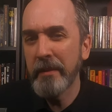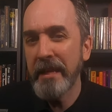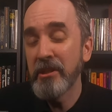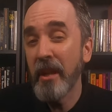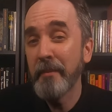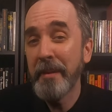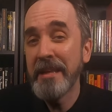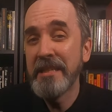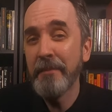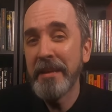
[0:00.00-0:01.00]
Lake saw the
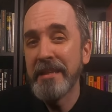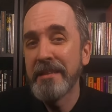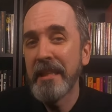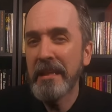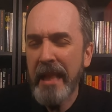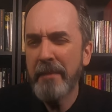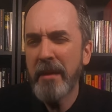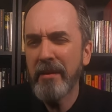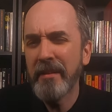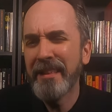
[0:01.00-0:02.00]
band dipping into the glam
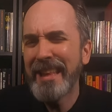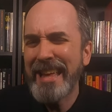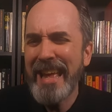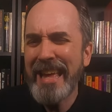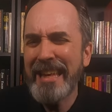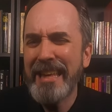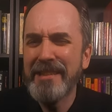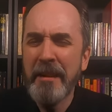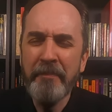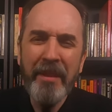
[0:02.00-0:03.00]
metal of the late
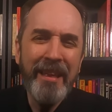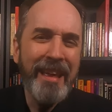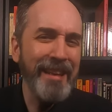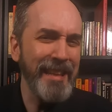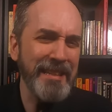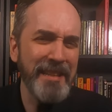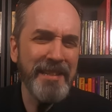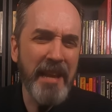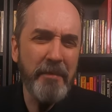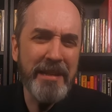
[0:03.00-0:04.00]
80s, at least to
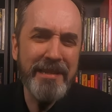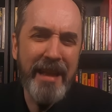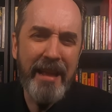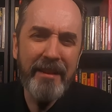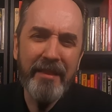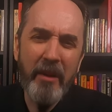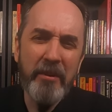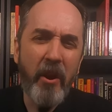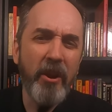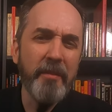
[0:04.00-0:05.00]
some extent, though
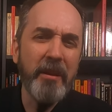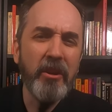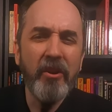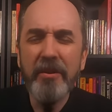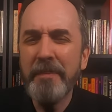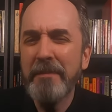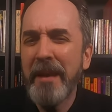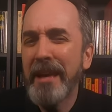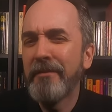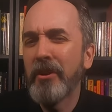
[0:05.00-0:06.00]
an argument could be
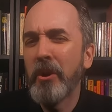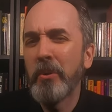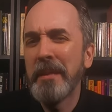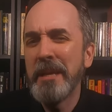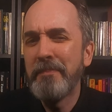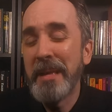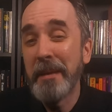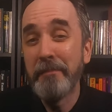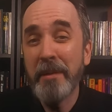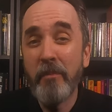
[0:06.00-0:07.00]
made for Cold Lake
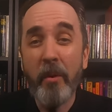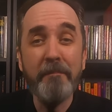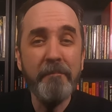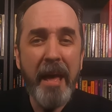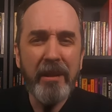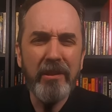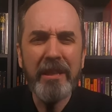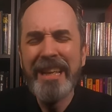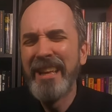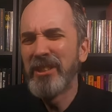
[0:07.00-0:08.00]
being a bit more
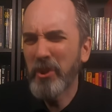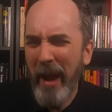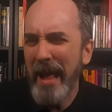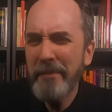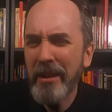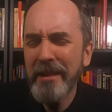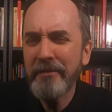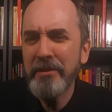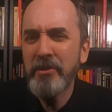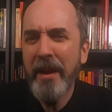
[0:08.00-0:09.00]
metal, trad metal
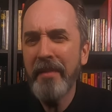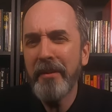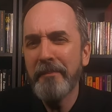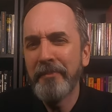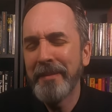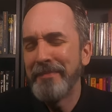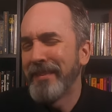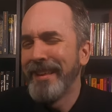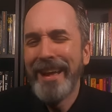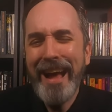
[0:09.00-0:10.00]
influence rather, but
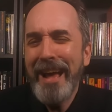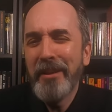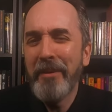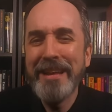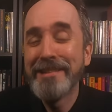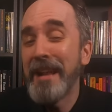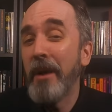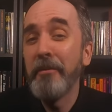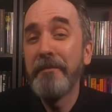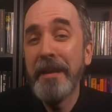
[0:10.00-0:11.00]
either way, it's
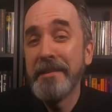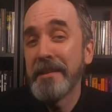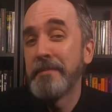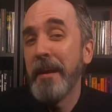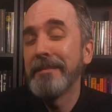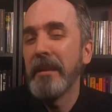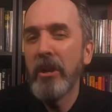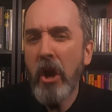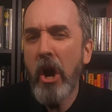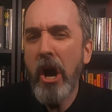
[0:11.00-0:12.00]
not what fans expected
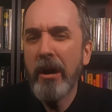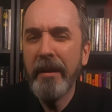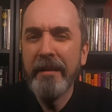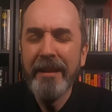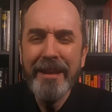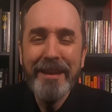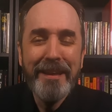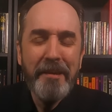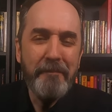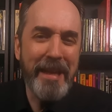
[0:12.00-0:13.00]
at all, and
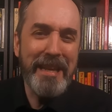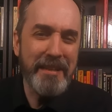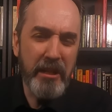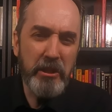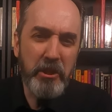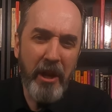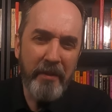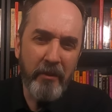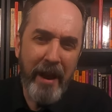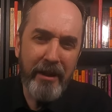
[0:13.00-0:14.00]
Many did
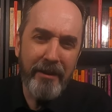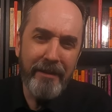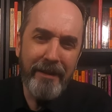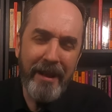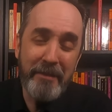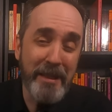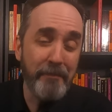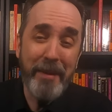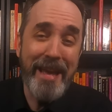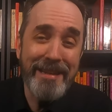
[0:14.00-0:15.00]
shun the record. I mean, the
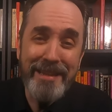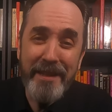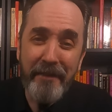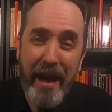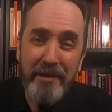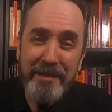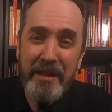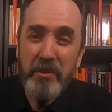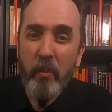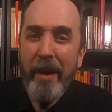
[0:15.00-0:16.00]
band disavows it
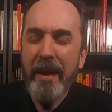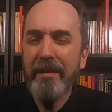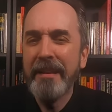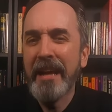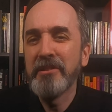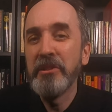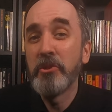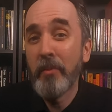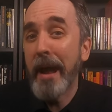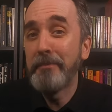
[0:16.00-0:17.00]
as well and actually
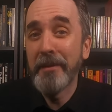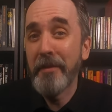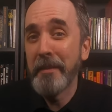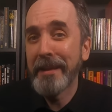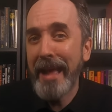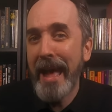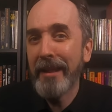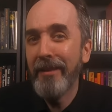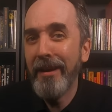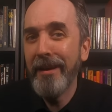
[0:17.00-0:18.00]
dropped it from their
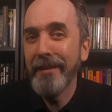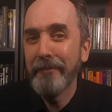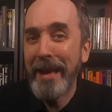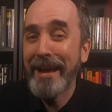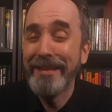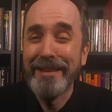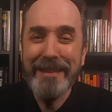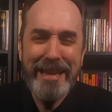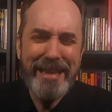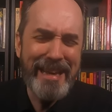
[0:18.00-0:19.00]
catalog back in the
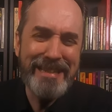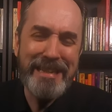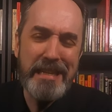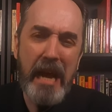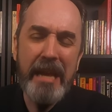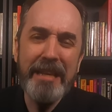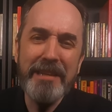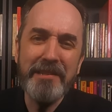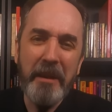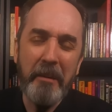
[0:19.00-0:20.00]
late
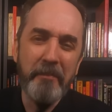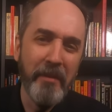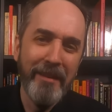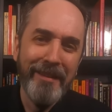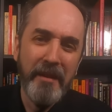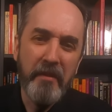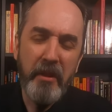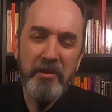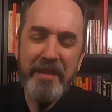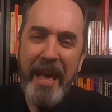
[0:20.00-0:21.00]
1990s, so
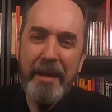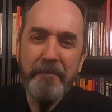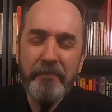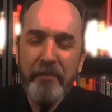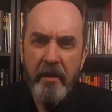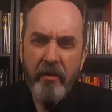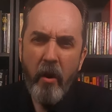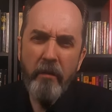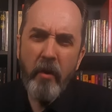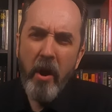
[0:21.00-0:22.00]
there's that. So
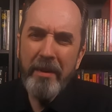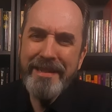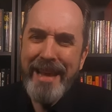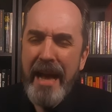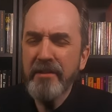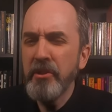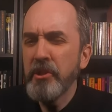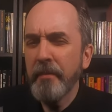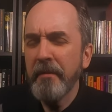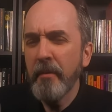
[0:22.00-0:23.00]
overall, with tax and
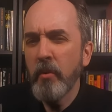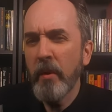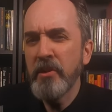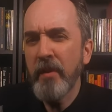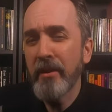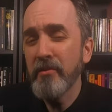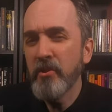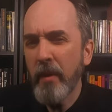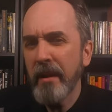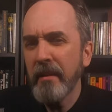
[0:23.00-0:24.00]
shipping from Noise Records
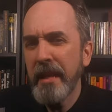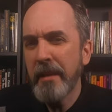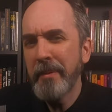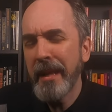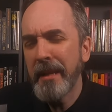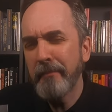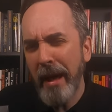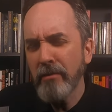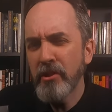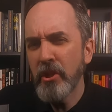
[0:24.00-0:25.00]
directly, I paid
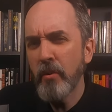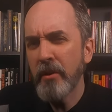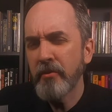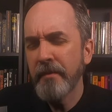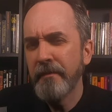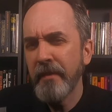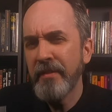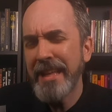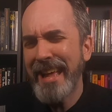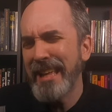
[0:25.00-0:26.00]
about
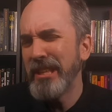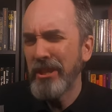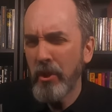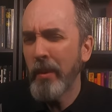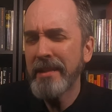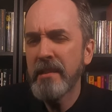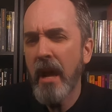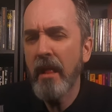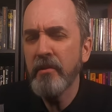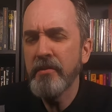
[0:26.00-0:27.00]
258 US
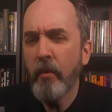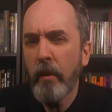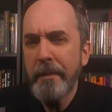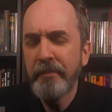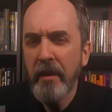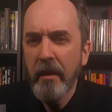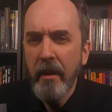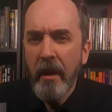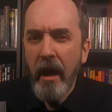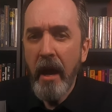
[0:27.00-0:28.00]
dollars for it.
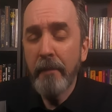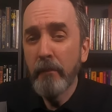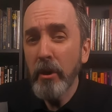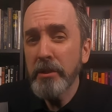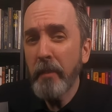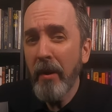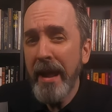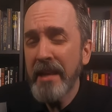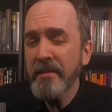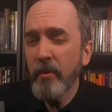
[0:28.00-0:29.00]
Uh, Merch Bar
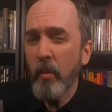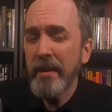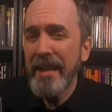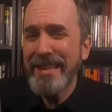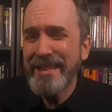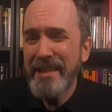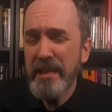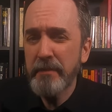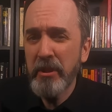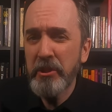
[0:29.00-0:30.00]
has it for
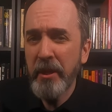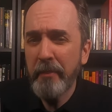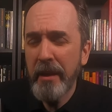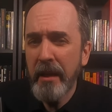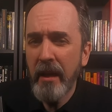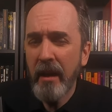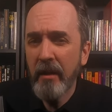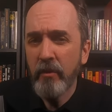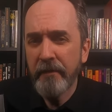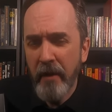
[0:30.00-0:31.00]
196 plus shipping.
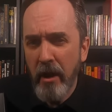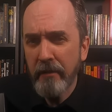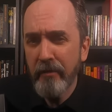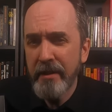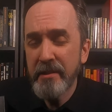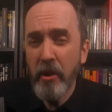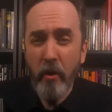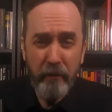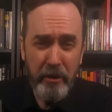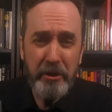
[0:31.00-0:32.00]
Uh, Revolver is
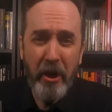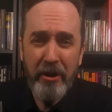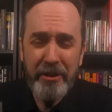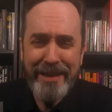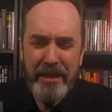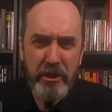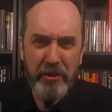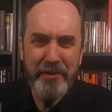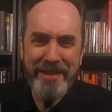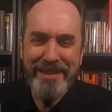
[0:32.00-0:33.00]
overcharging at
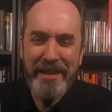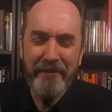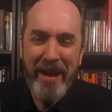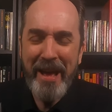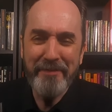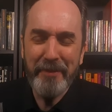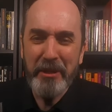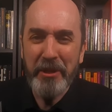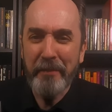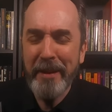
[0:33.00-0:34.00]
265
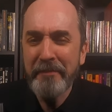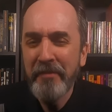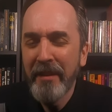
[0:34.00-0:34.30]
plus shipping.